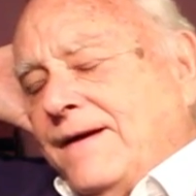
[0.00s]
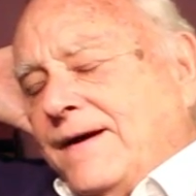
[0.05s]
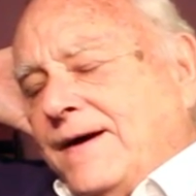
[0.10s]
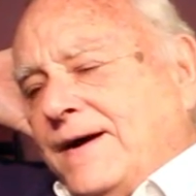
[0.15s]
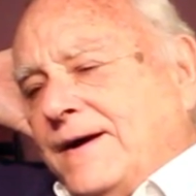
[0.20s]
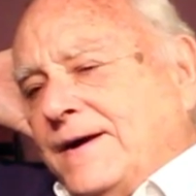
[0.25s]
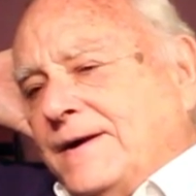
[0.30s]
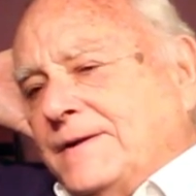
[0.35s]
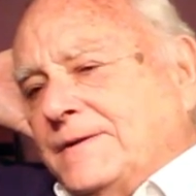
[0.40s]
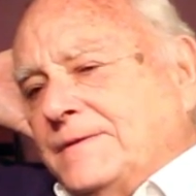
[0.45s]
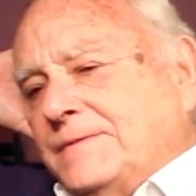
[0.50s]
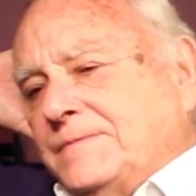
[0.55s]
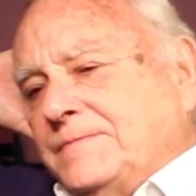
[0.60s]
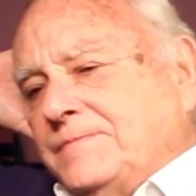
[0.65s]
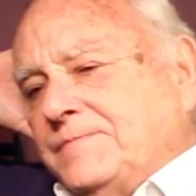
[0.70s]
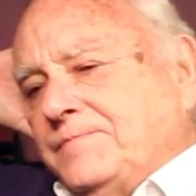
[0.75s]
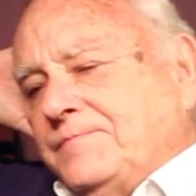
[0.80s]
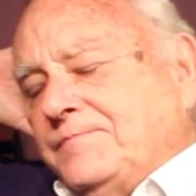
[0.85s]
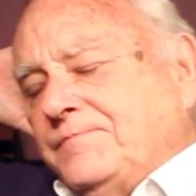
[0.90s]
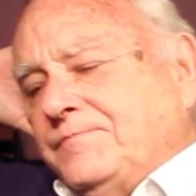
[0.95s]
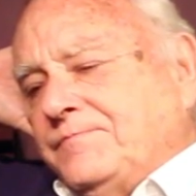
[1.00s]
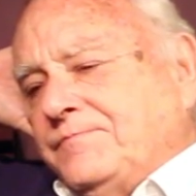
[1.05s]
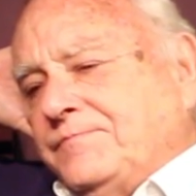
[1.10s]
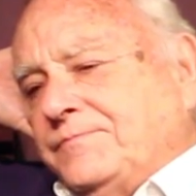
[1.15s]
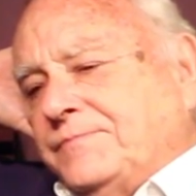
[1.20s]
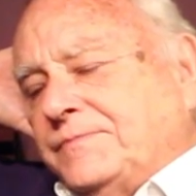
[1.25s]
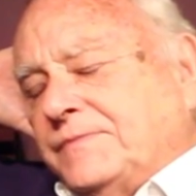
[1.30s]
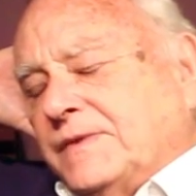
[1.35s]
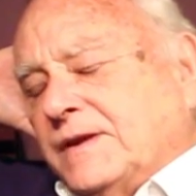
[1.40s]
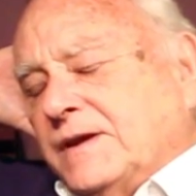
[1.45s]
One
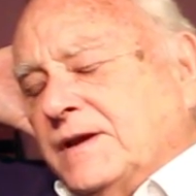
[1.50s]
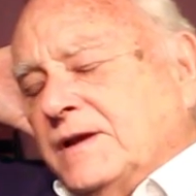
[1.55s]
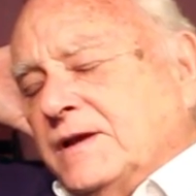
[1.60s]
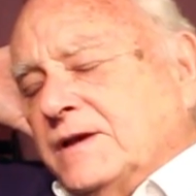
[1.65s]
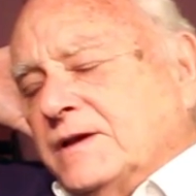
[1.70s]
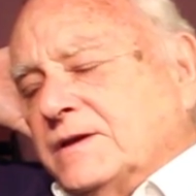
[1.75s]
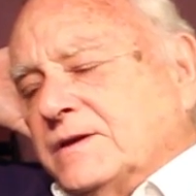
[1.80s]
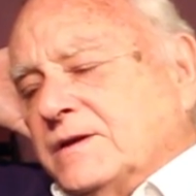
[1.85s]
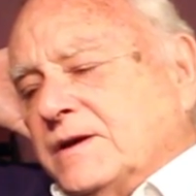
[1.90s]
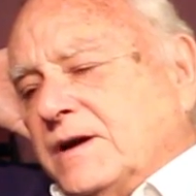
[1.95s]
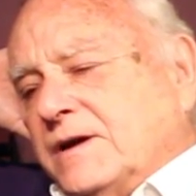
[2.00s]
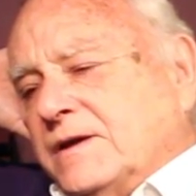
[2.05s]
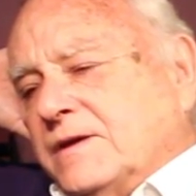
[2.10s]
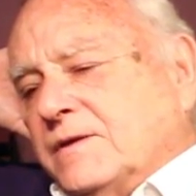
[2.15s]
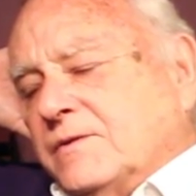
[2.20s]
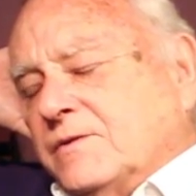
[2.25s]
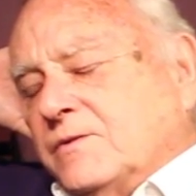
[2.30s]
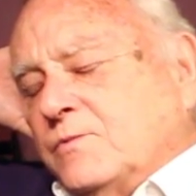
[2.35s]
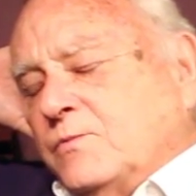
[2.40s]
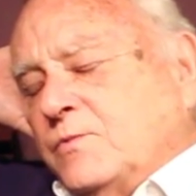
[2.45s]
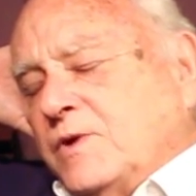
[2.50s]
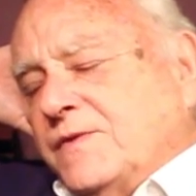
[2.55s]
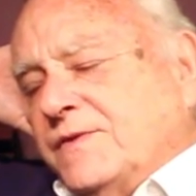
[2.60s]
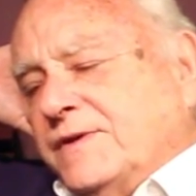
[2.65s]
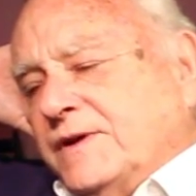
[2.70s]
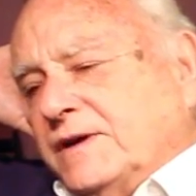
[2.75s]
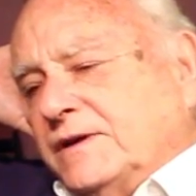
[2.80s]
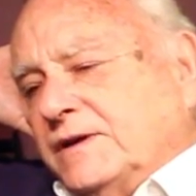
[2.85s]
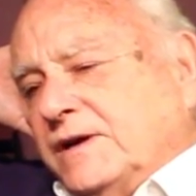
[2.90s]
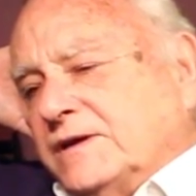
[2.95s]

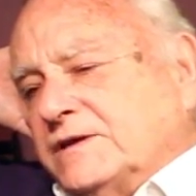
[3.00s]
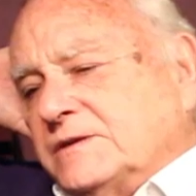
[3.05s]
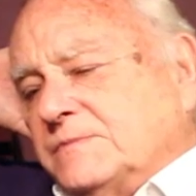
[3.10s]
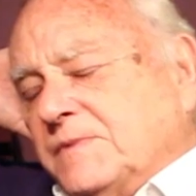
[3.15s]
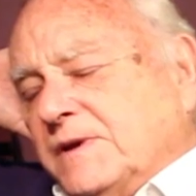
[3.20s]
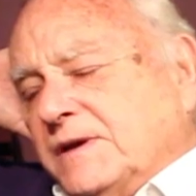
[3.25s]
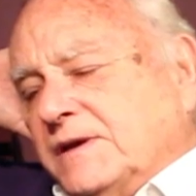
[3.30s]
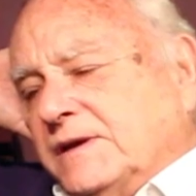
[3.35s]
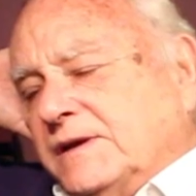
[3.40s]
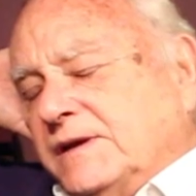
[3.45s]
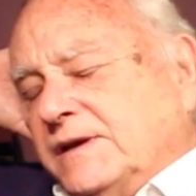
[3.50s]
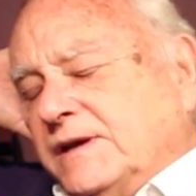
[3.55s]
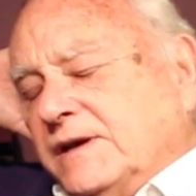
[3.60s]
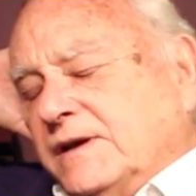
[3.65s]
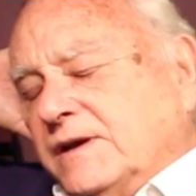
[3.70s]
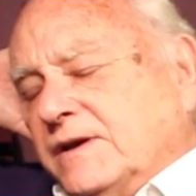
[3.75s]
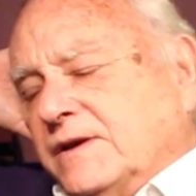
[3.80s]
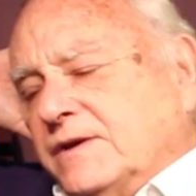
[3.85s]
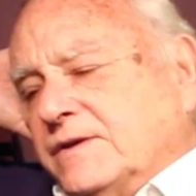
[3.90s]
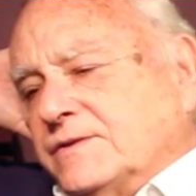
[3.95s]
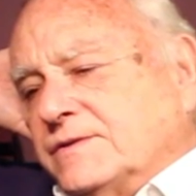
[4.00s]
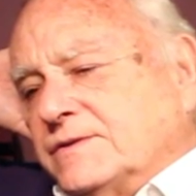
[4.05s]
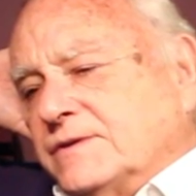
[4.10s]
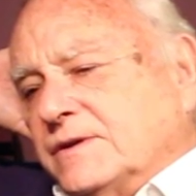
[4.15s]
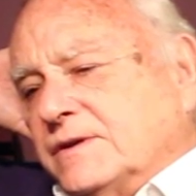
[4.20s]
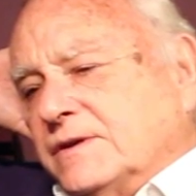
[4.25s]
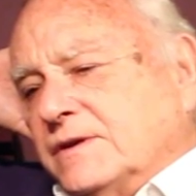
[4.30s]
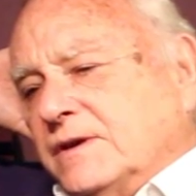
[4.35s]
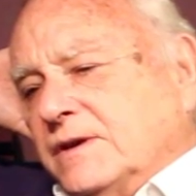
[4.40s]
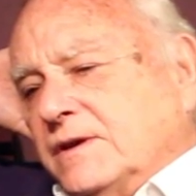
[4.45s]
thing I'd like to make clear is
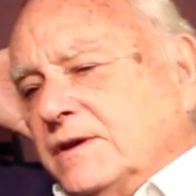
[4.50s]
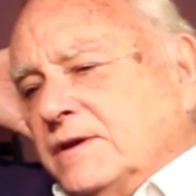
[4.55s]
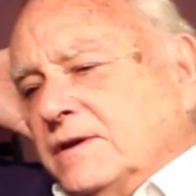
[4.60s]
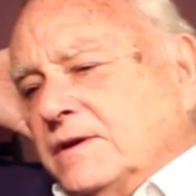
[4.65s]
that